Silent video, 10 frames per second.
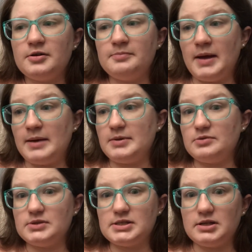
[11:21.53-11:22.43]
Maybe it
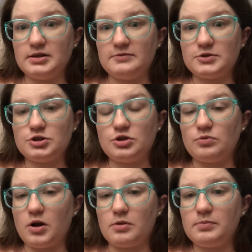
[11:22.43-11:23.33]
was delivered to the
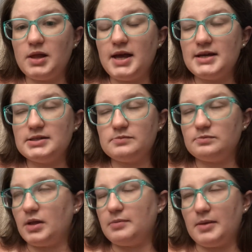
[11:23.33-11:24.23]
wrong place.
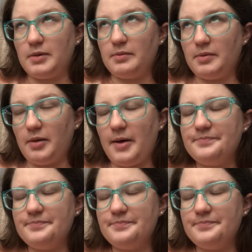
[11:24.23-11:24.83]
Blah, blah, blah, blah, blah.